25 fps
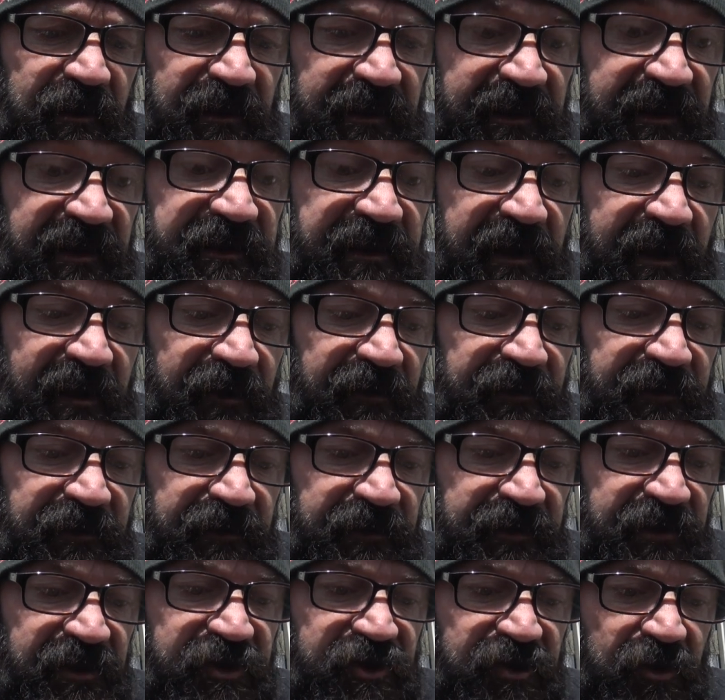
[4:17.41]
leak down or
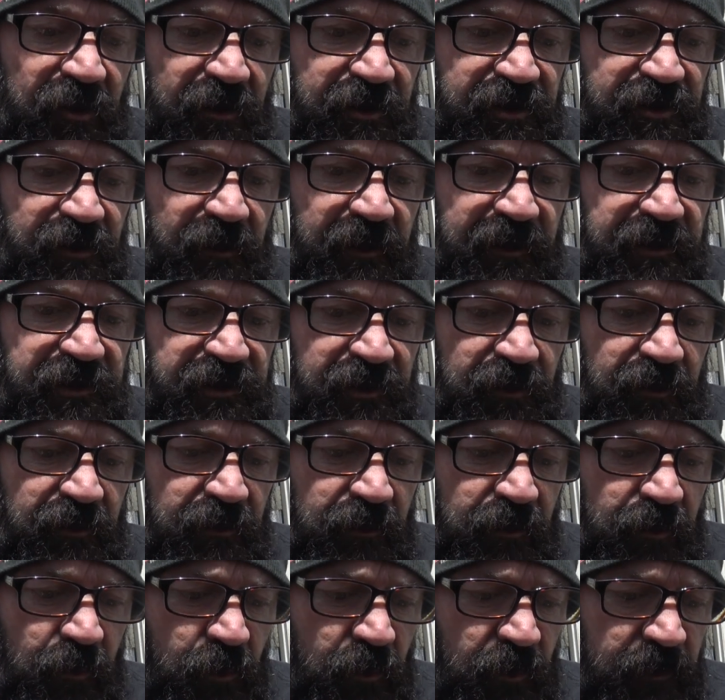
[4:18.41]
discharge on its own
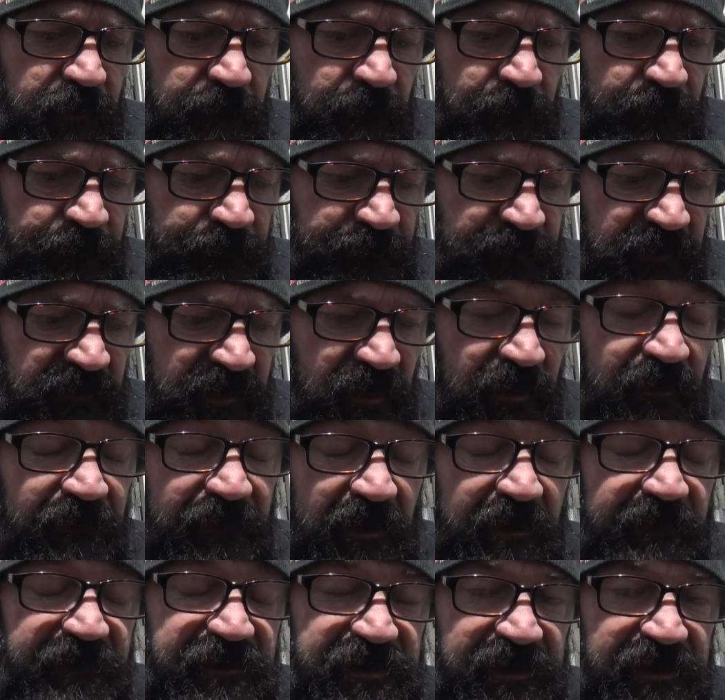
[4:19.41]
accord if left